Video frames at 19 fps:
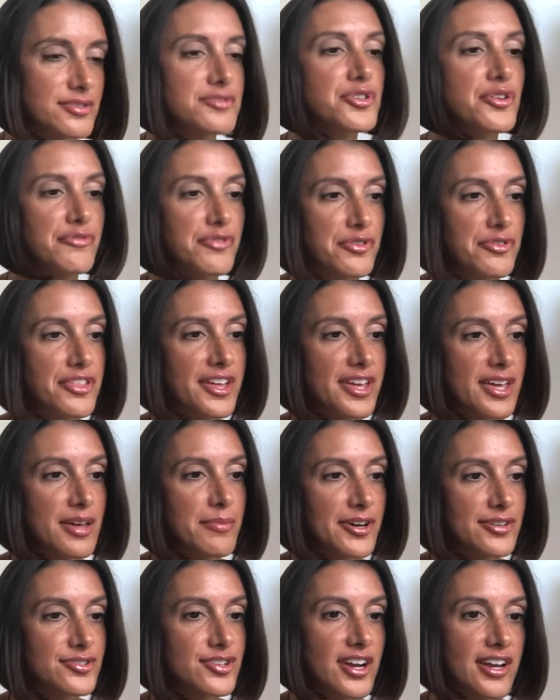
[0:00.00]
So if you're thinking
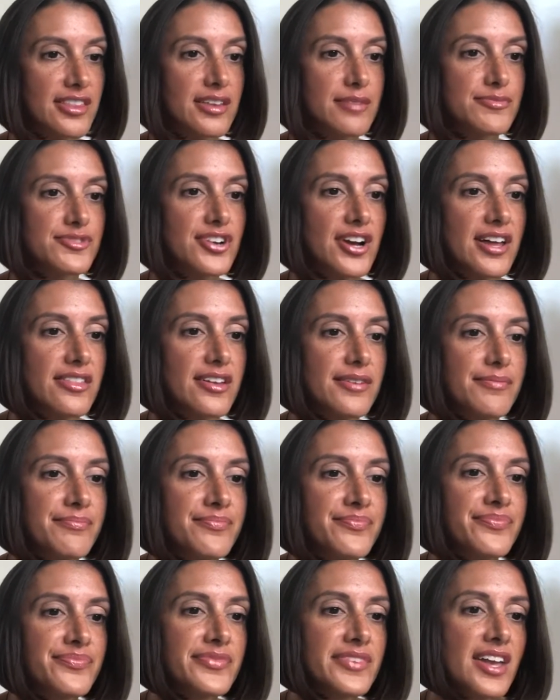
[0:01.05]
about trying them, try them.
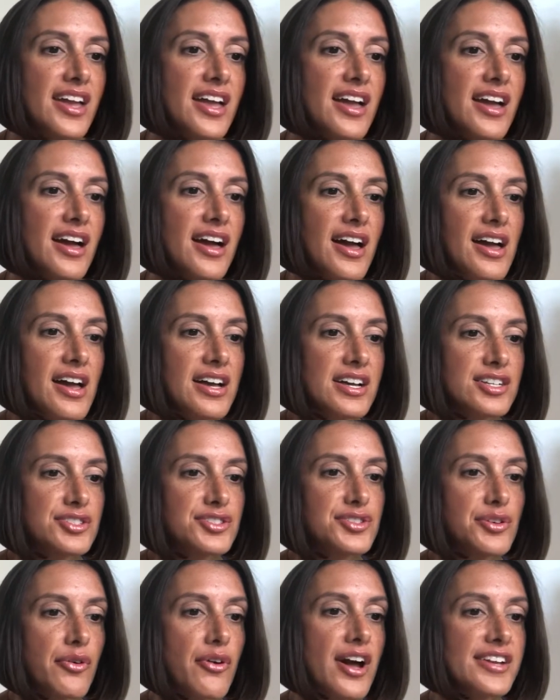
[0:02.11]

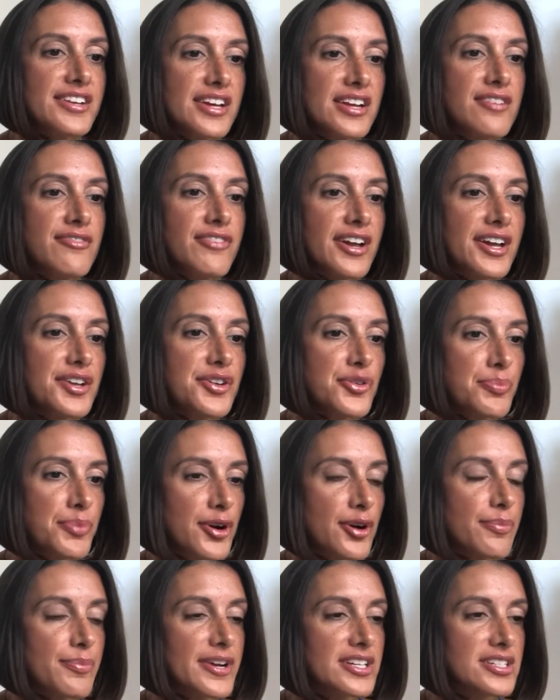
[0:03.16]
So identifying your
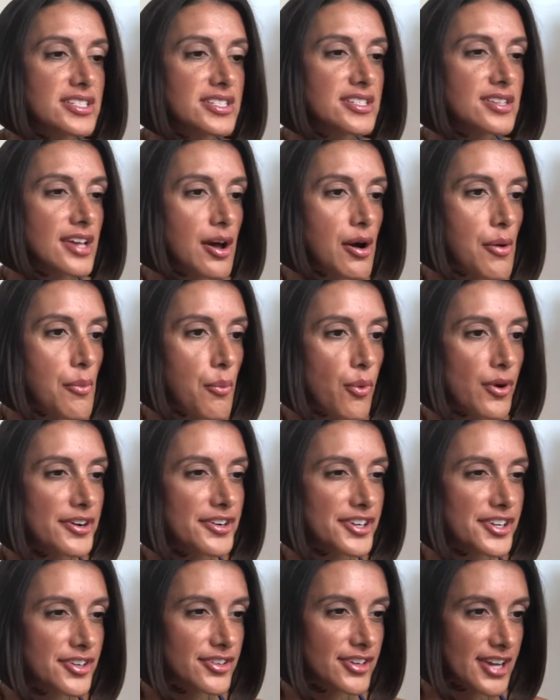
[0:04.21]
purpose. What
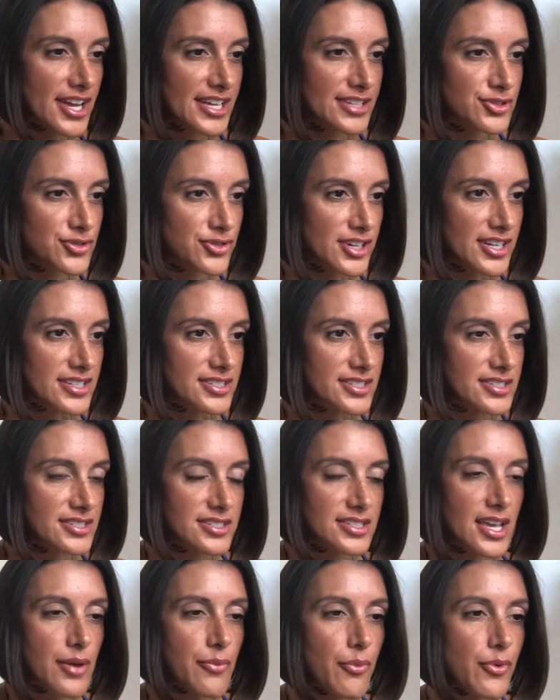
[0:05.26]
are your interests?
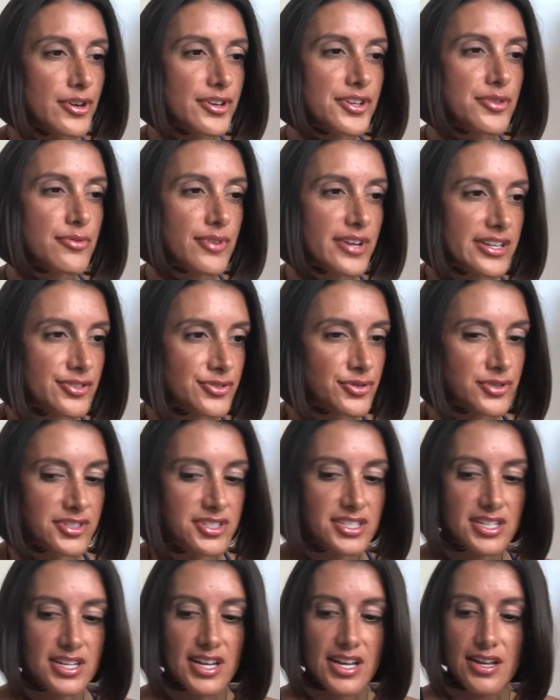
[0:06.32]
Like, what are you
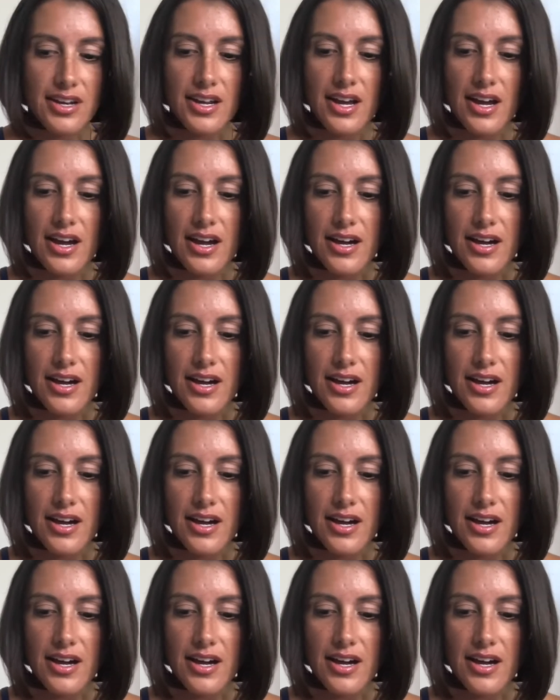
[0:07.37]
interested in?